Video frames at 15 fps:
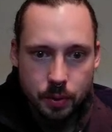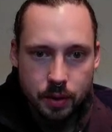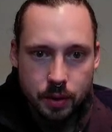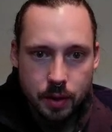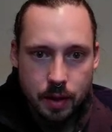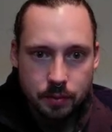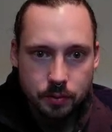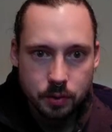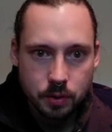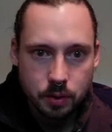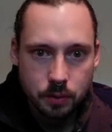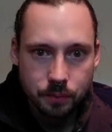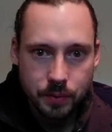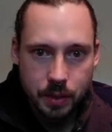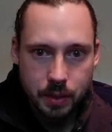
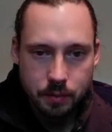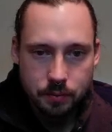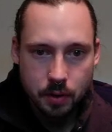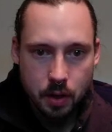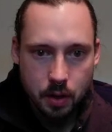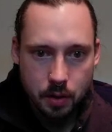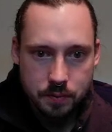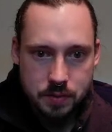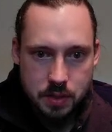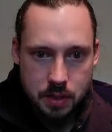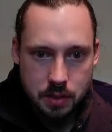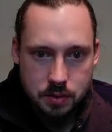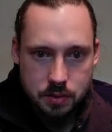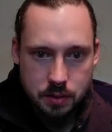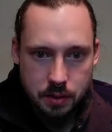level it evolves
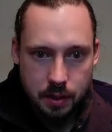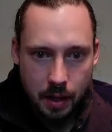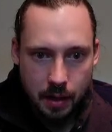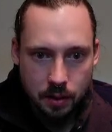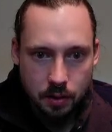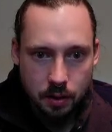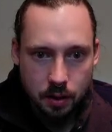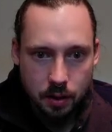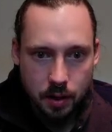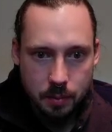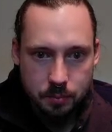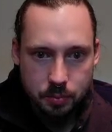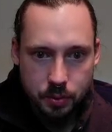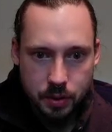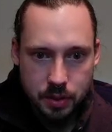into Gengar.
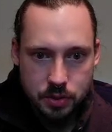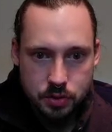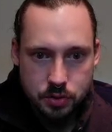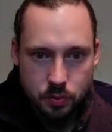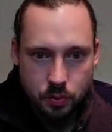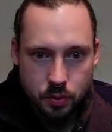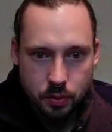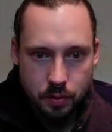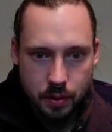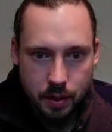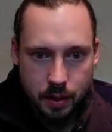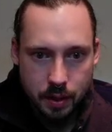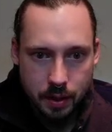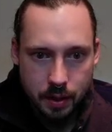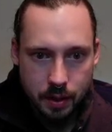I'm pretty sure
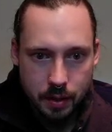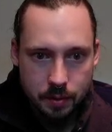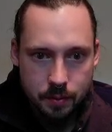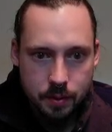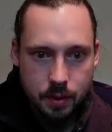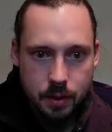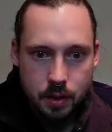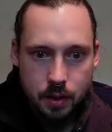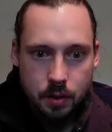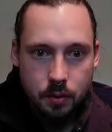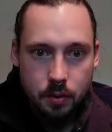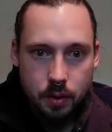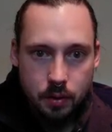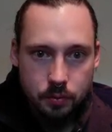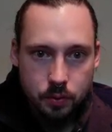that,
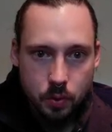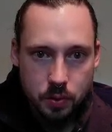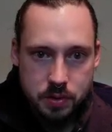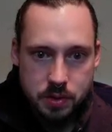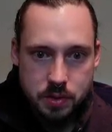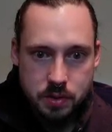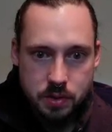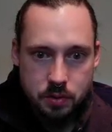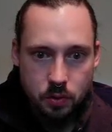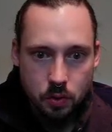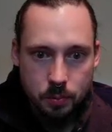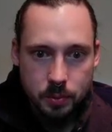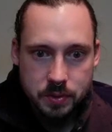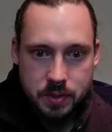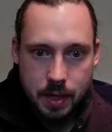of course it's a
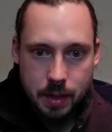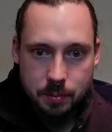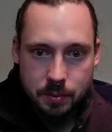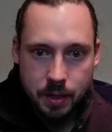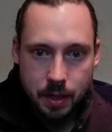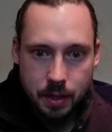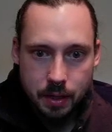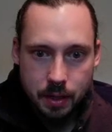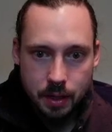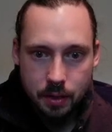normal type that I can't